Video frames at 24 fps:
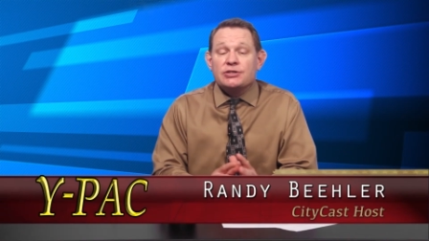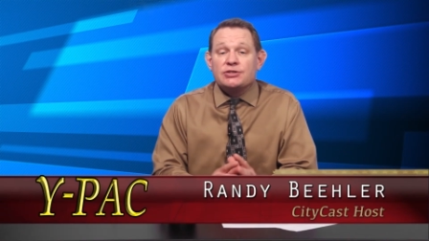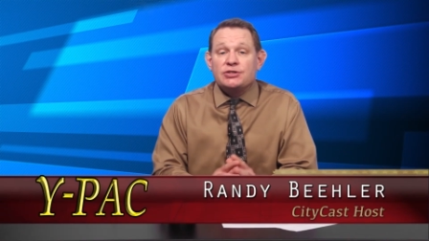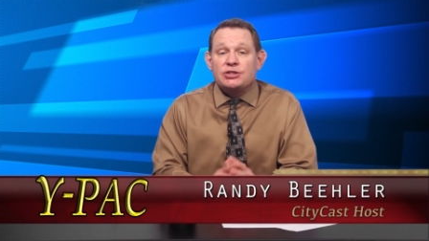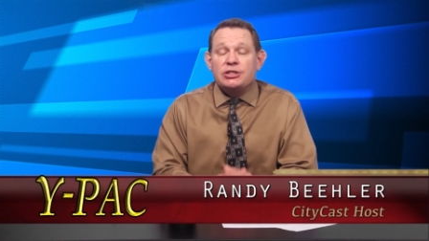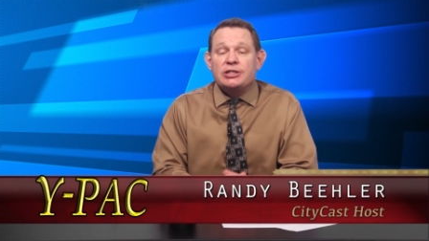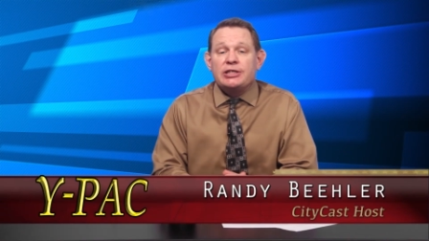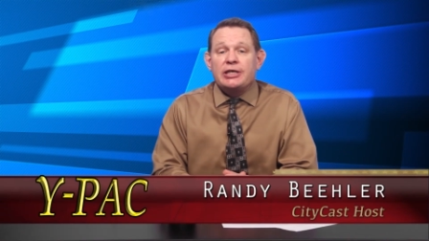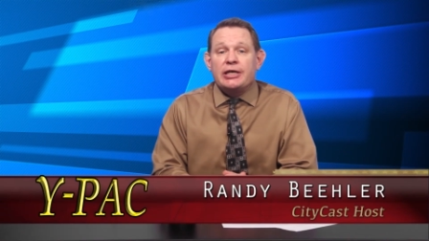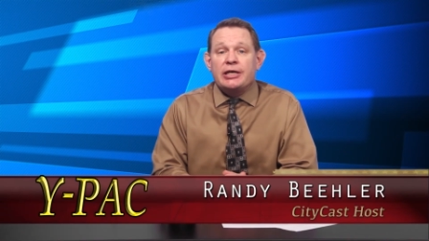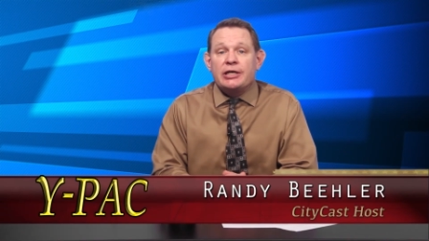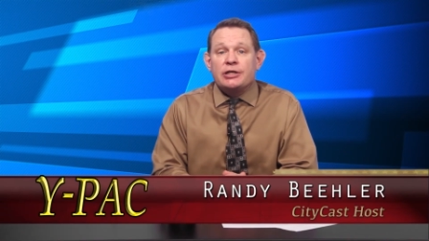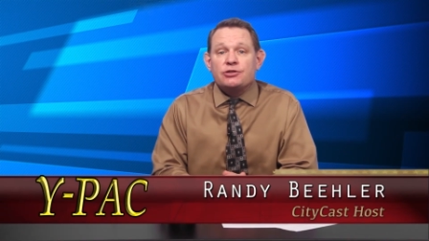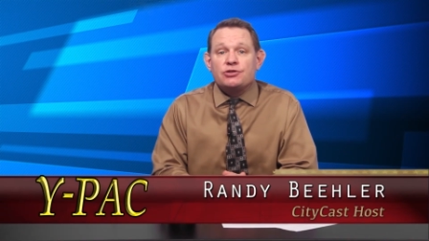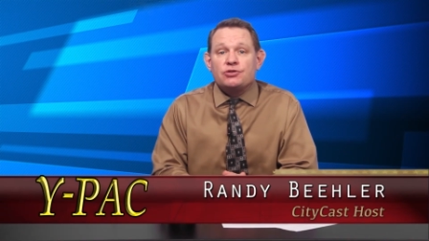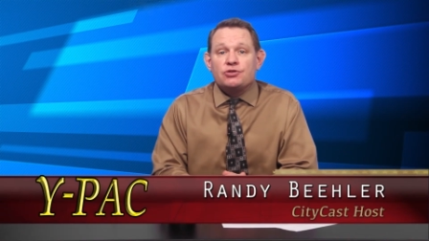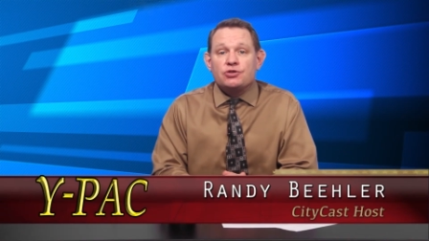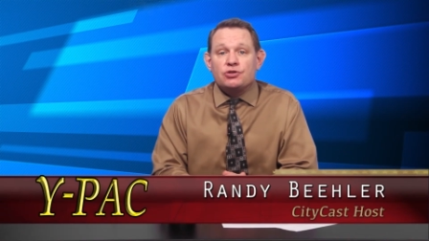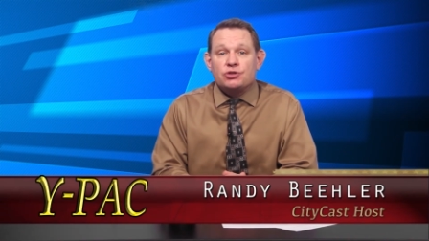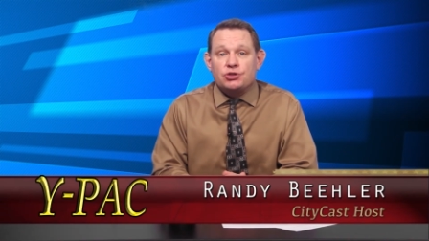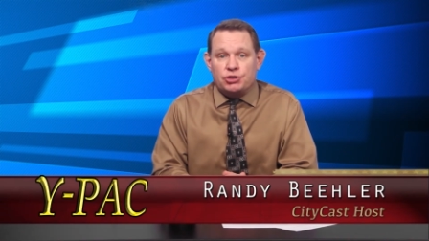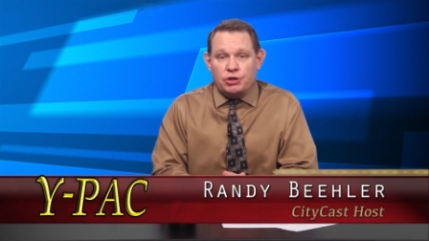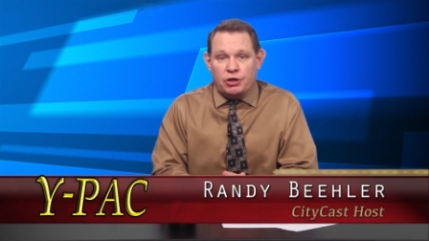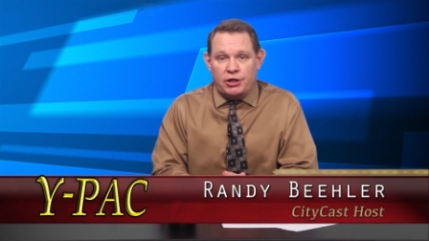
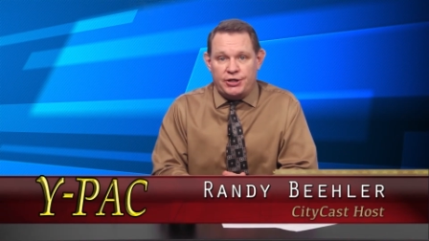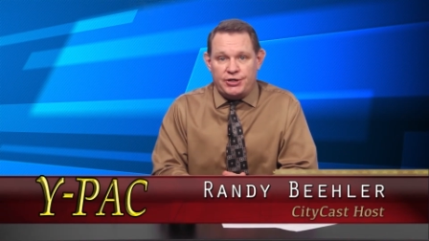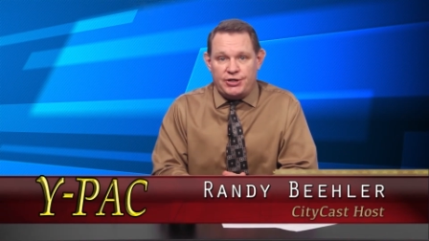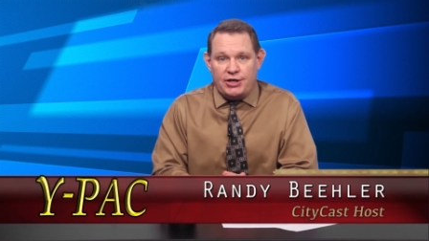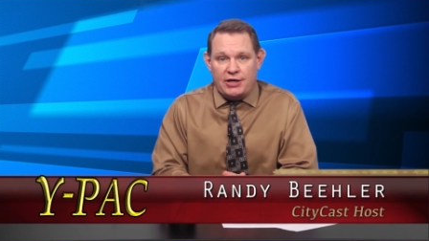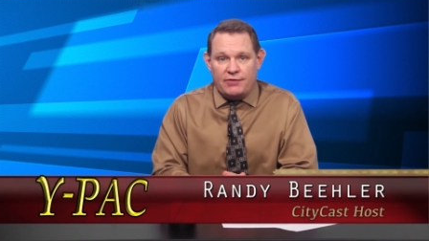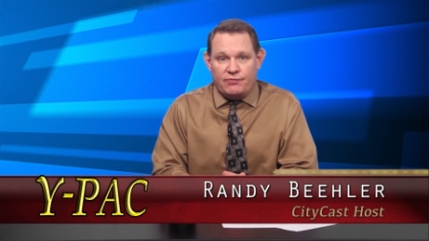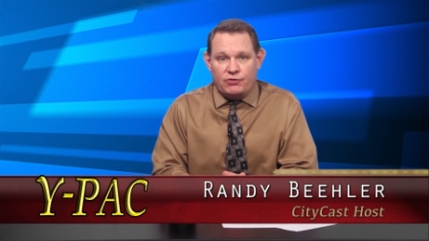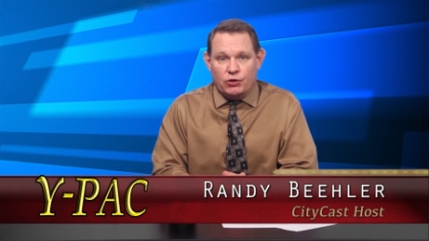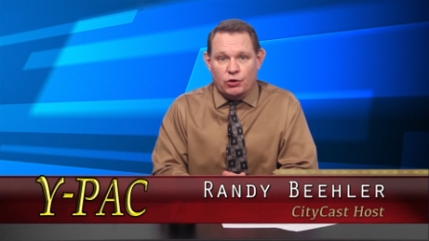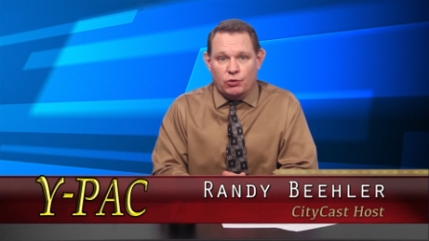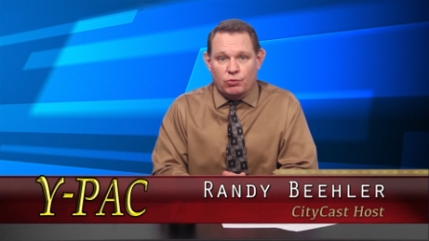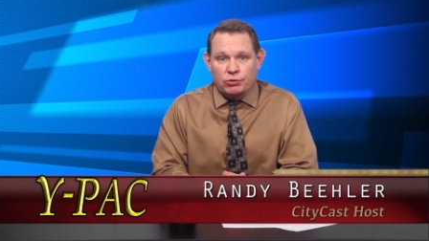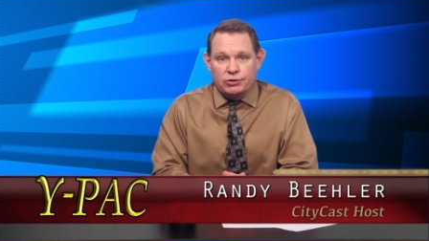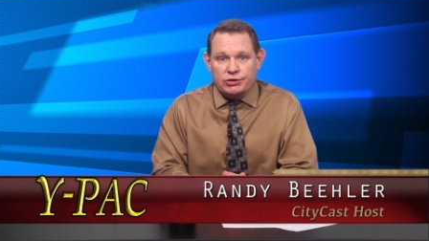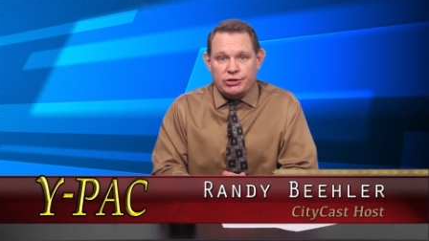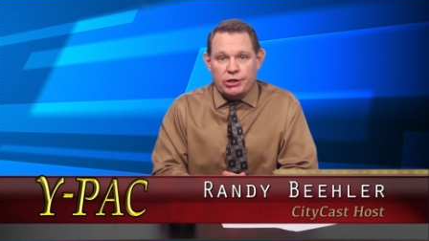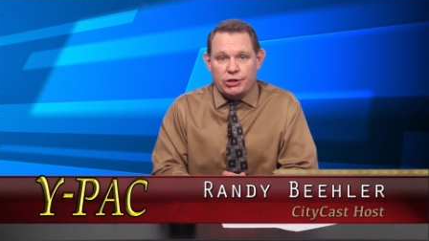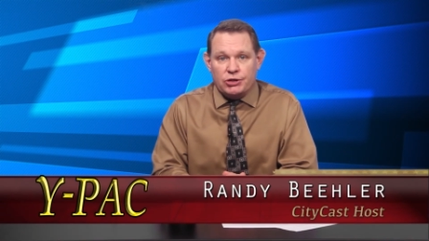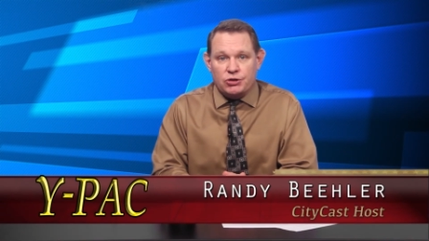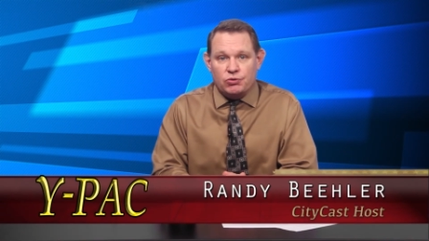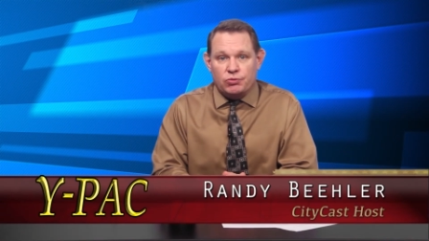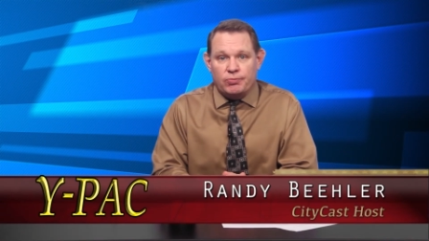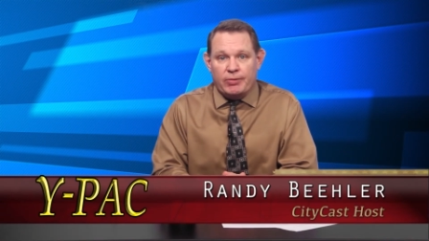CityCast's Sean Davido will
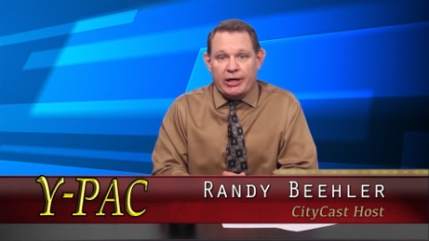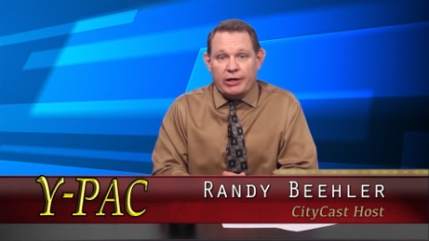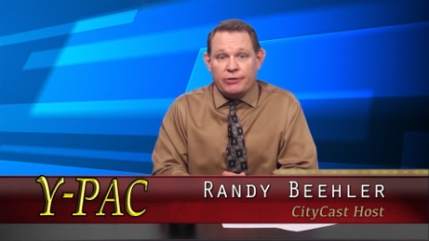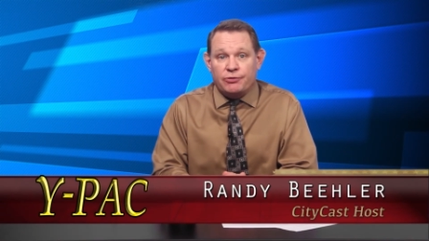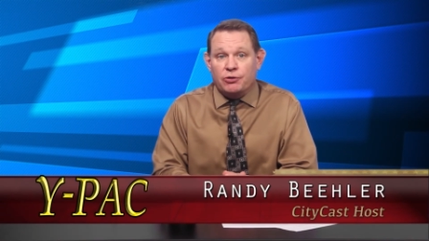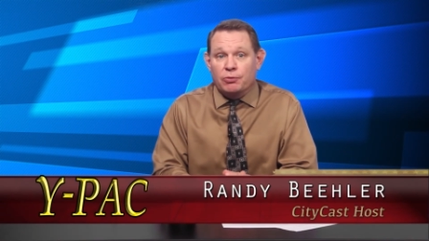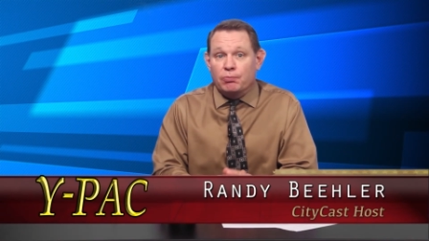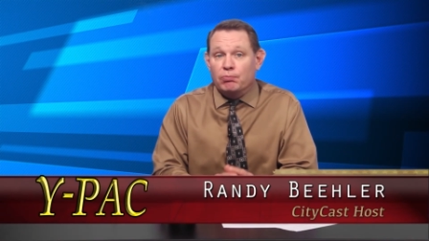tell you about